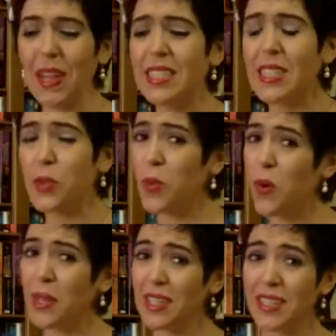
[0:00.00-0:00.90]
And she's
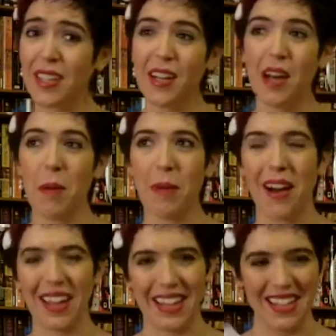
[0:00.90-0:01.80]
awoken
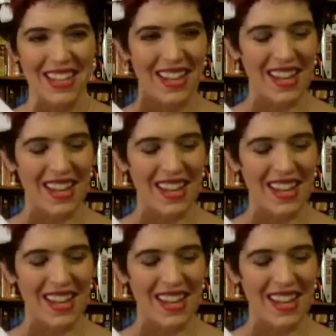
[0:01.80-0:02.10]
by